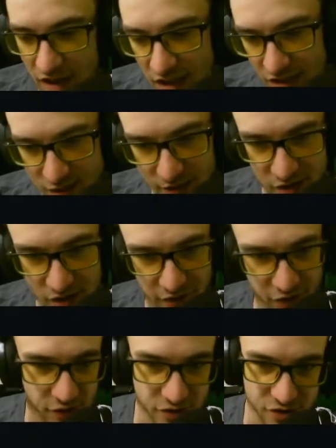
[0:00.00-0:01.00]
especially if
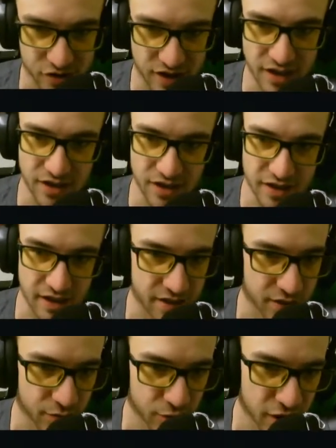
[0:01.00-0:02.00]
you understand like kind of
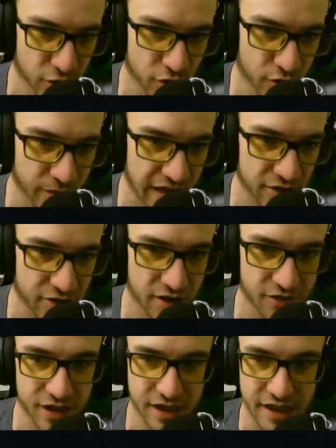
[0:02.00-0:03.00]
the recoil pattern of
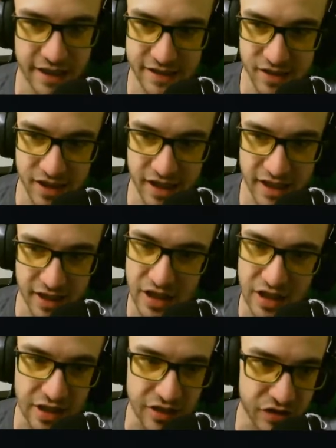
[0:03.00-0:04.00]
it. It is an AK.
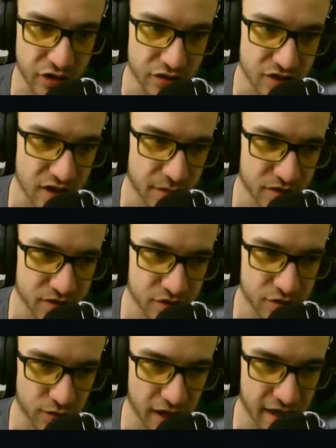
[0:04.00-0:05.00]
It goes up and to
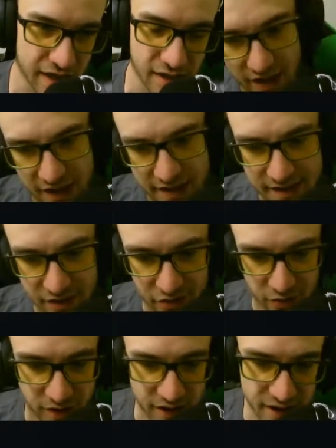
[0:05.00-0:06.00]
the right. And then at tier
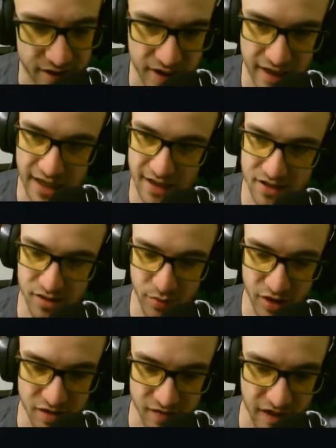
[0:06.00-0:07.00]
3, it adds
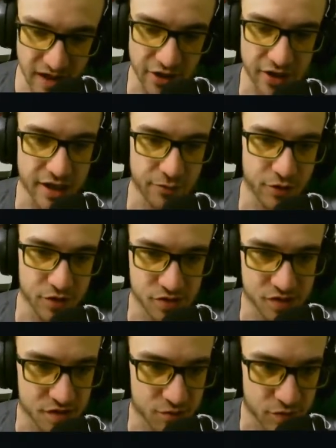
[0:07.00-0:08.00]
suppressed firing and
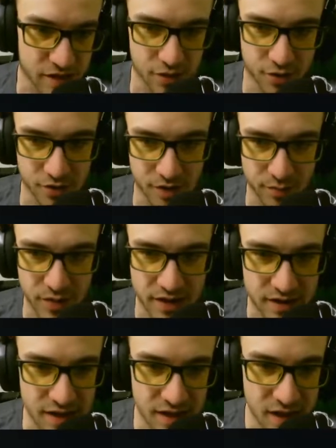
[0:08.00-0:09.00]
reduces the recoil
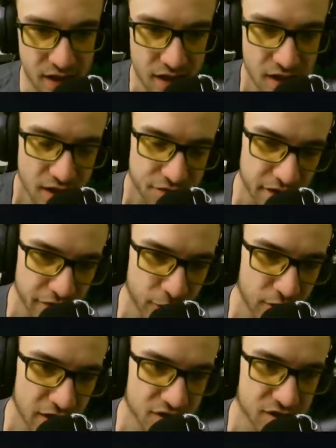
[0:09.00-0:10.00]
completely. If you ever
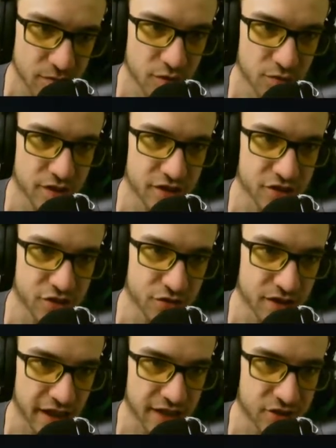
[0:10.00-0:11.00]
watch someone when they shoot
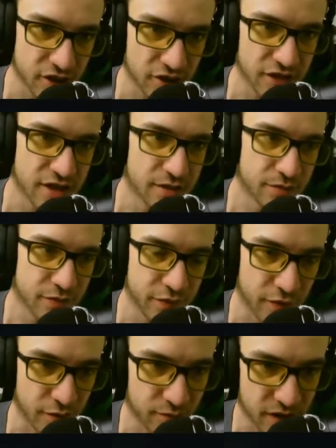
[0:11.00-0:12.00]
the HRM
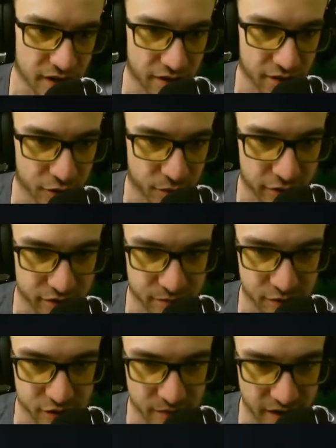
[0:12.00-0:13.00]
from like a third-person
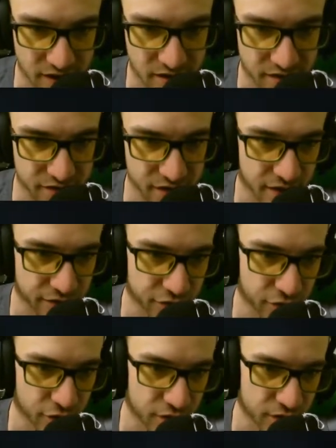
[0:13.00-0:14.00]
perspective, like if
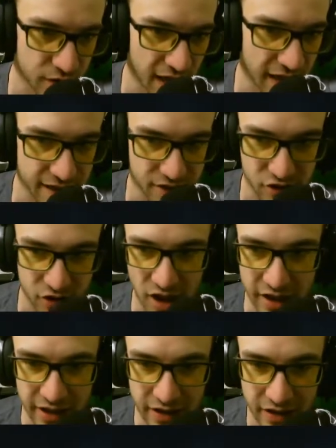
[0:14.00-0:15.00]
you're the guy getting shot
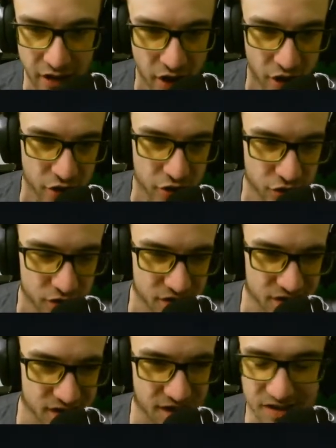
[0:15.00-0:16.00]
at, you'll notice the
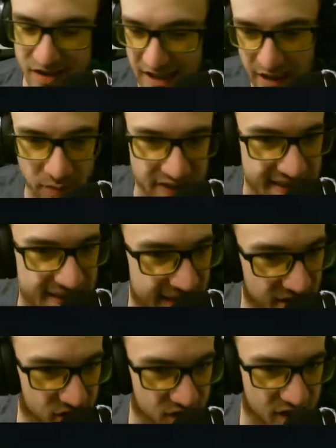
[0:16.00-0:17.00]
gun's like completely
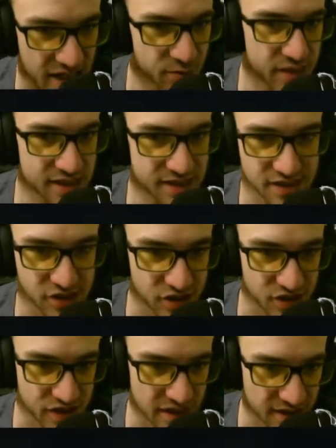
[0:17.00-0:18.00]
held sideways, and it's
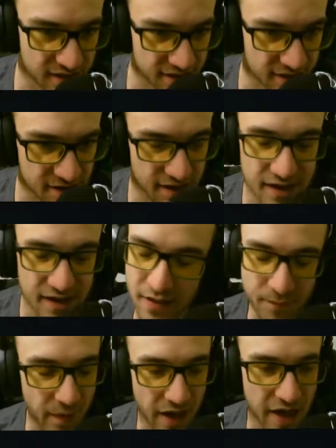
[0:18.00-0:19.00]
just like ta-ta-ta-ta.
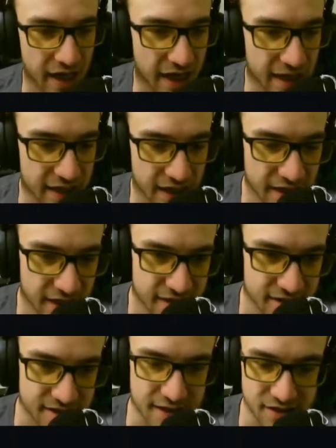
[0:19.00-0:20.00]
I can't
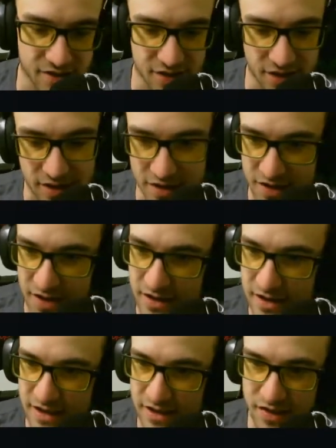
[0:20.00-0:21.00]
stand this gun. This gun
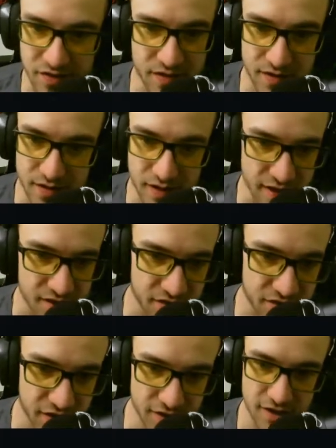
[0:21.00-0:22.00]
needs like
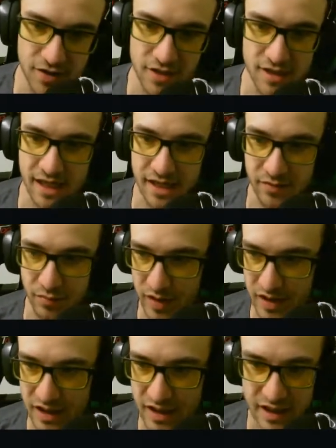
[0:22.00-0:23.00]
severely looked at,
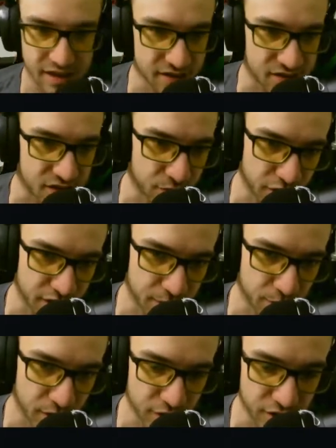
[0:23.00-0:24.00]
but it is the bread and
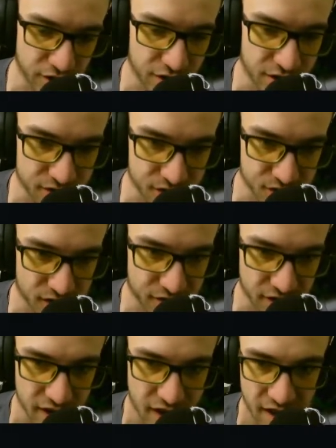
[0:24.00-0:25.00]
butter gun, I'd say, of the
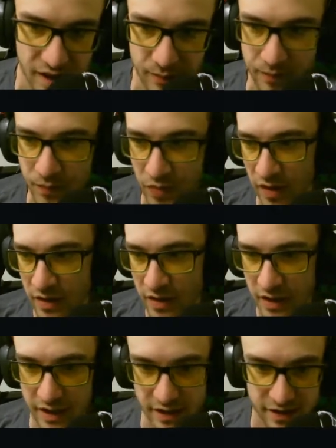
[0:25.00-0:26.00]
game,
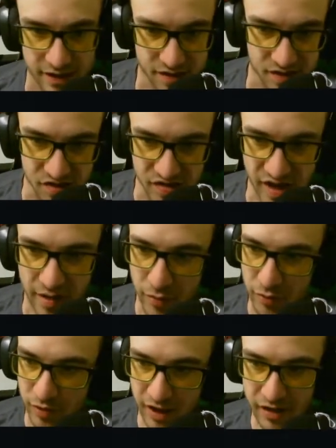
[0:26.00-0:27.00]
and it is a staple
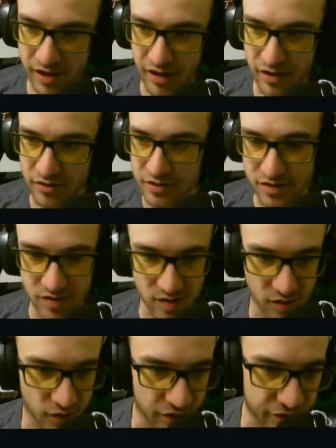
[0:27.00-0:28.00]
right now, and
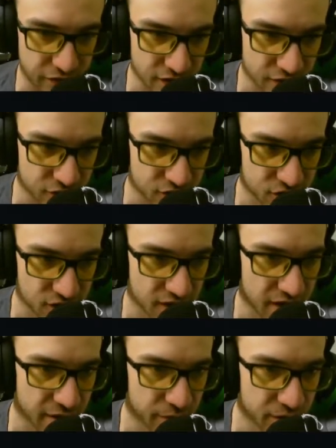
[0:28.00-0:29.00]
so I feel like they're just going to
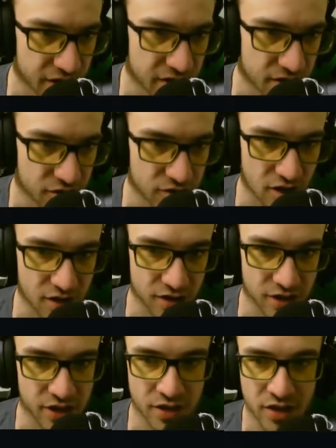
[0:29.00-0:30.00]
let it be a little
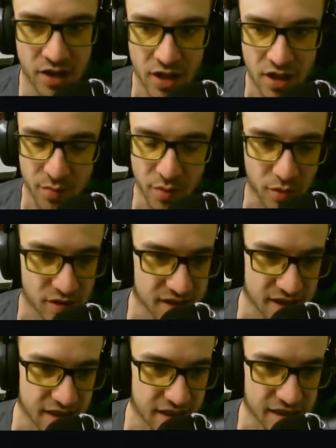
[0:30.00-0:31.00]
longer. But once
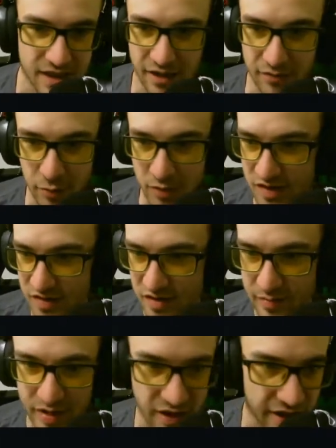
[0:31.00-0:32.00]
again, everyone's
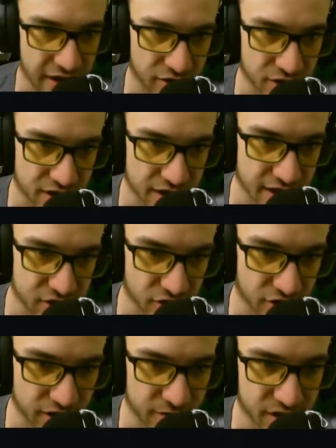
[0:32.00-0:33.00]
sleeping on how good the
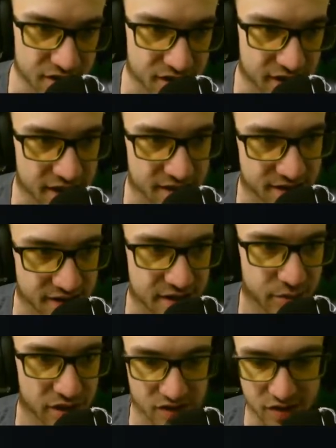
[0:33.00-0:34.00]
HRM is. It is the
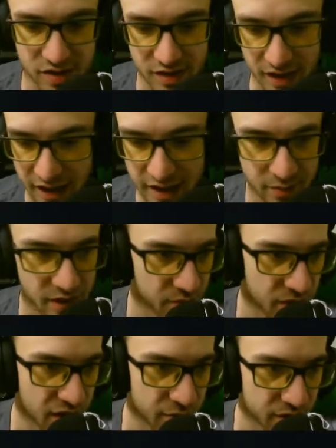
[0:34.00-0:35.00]
best gun in the game, in
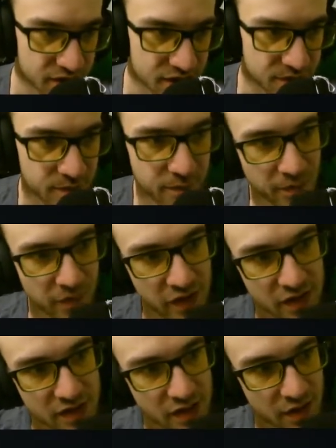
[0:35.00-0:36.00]
my opinion.
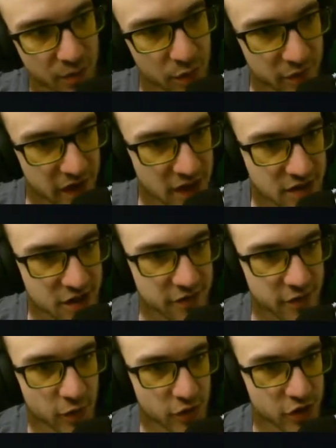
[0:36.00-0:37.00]
Moving on to the
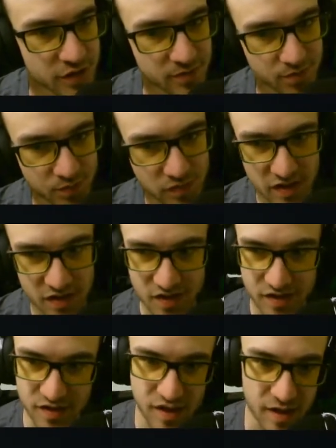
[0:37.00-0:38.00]
Devotion. This is
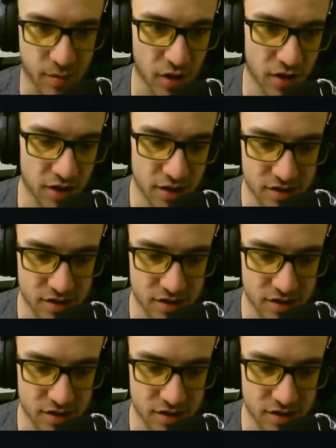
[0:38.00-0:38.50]
the DMR. It's